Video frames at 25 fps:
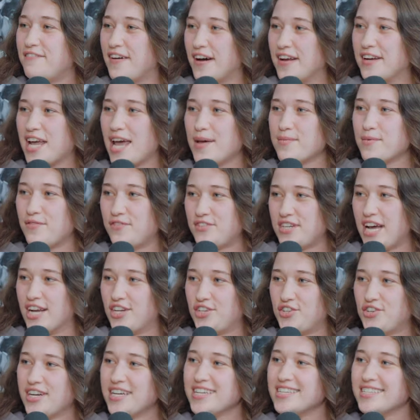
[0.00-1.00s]
fun game of
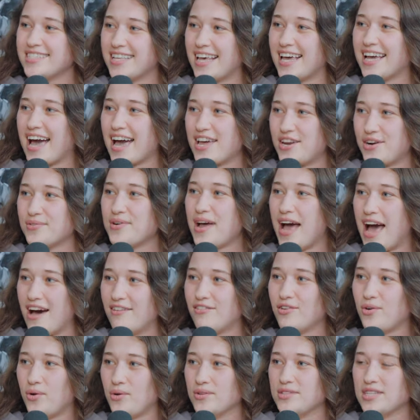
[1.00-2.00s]
Tetris. Like, I don't have
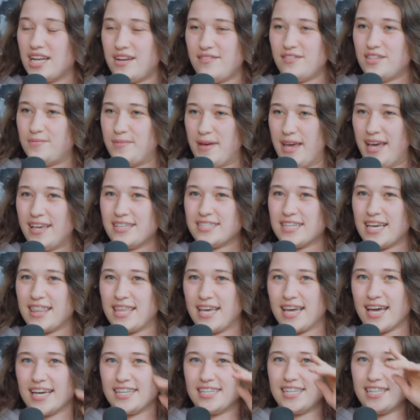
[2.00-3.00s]
a whole ton of space. I
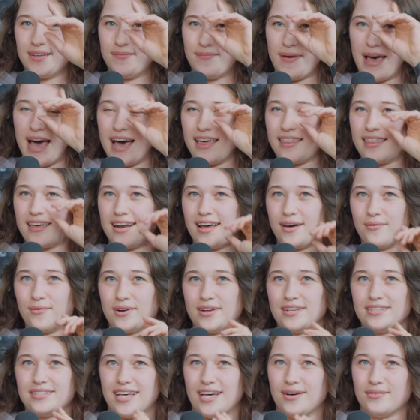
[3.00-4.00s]
think I did the math, and I
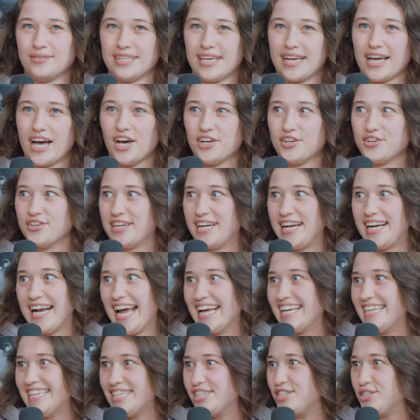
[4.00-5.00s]
want to say it was like
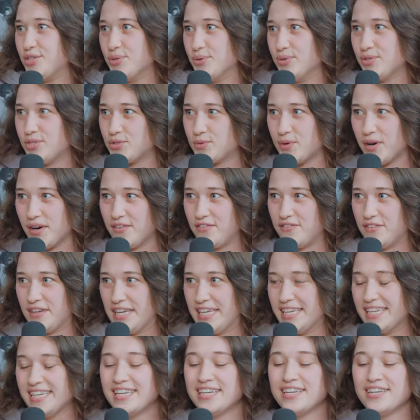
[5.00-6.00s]
192 square
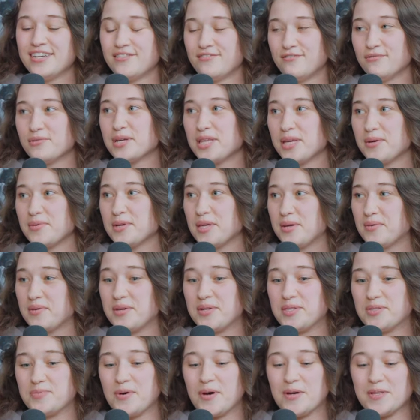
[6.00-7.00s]
feet. Really, really,
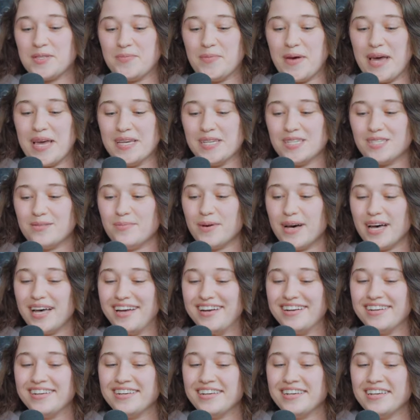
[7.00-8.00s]
really small space,
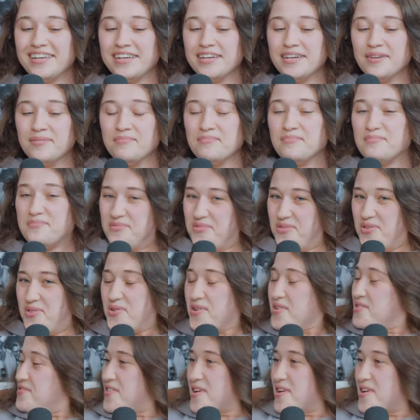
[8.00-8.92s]
but you can